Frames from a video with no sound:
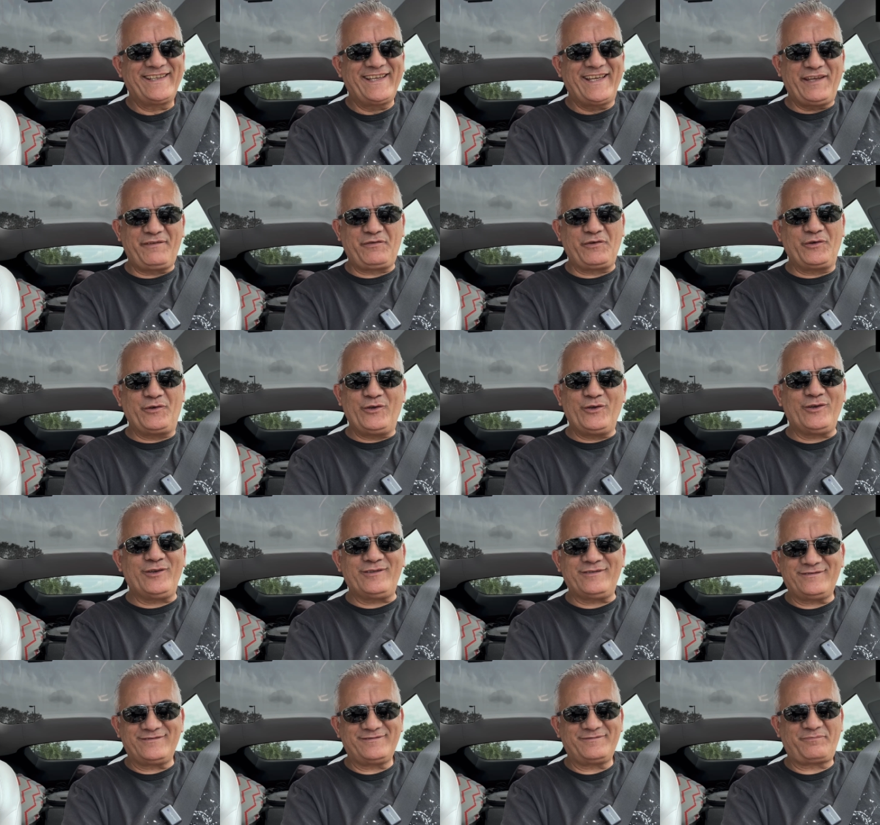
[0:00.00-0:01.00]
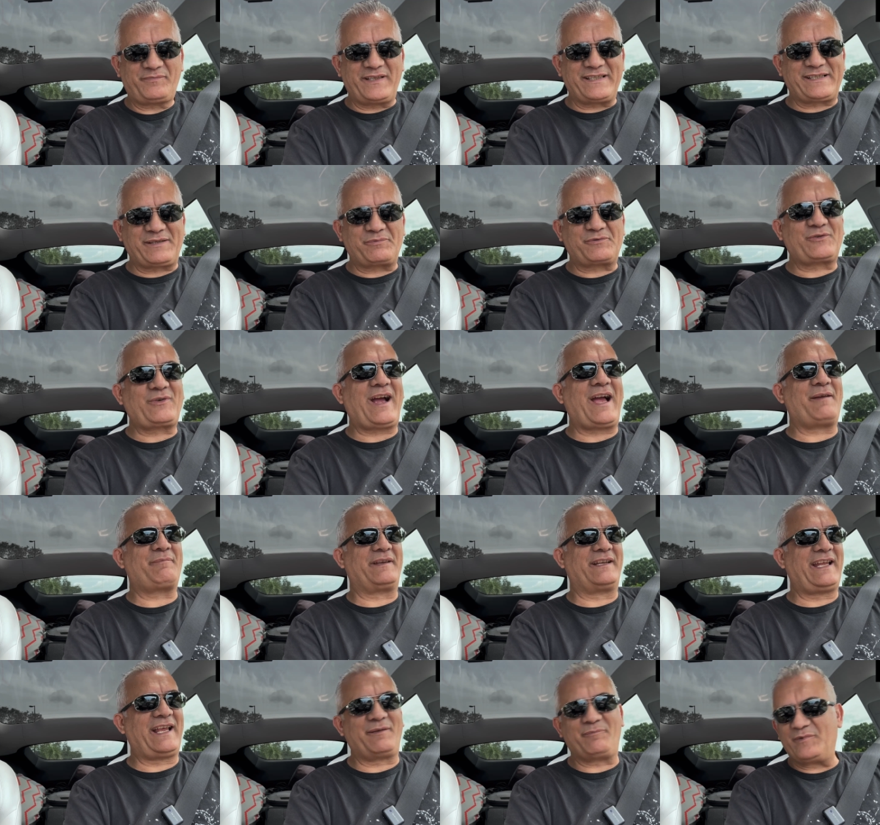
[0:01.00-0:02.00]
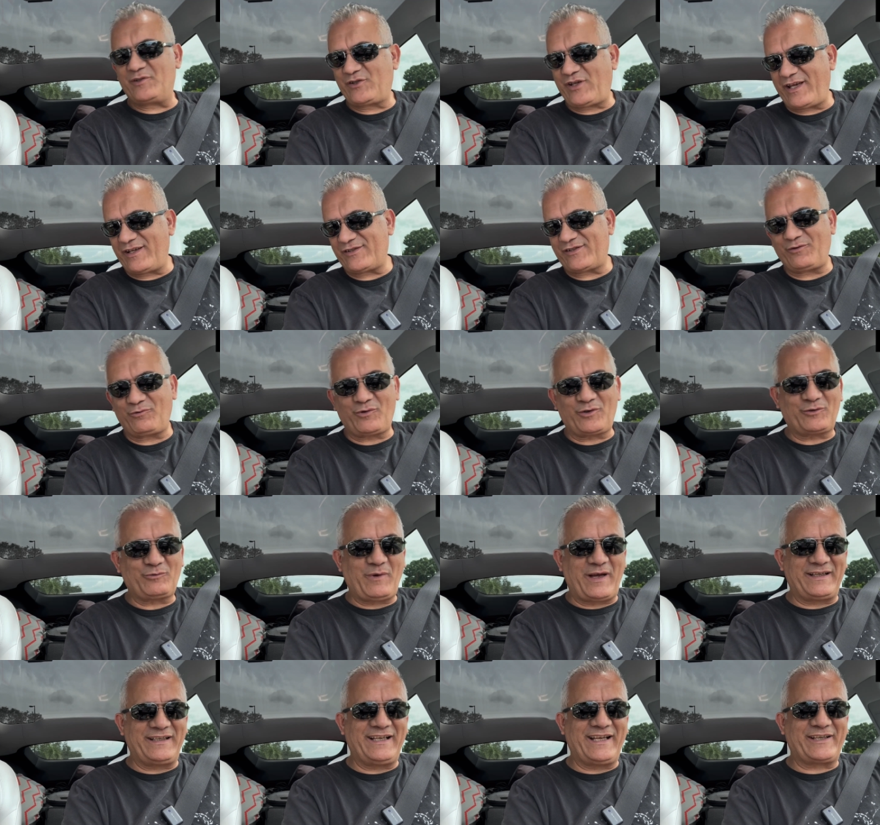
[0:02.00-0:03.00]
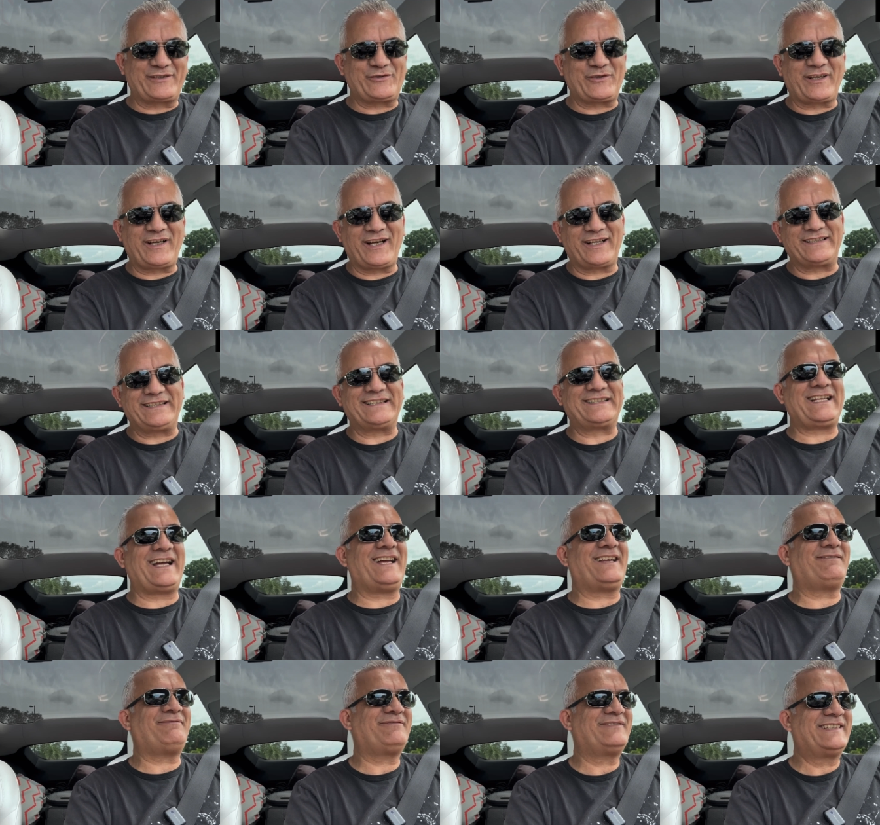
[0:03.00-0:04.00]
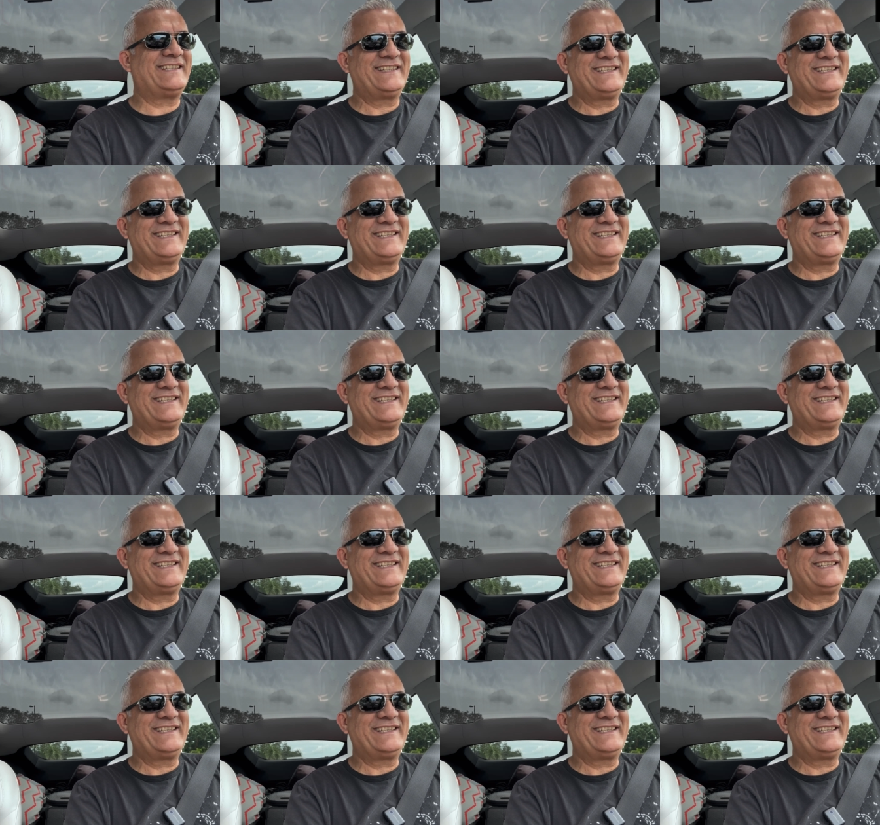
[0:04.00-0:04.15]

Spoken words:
If you're new, please subscribe and help me change the world one electric car at a time.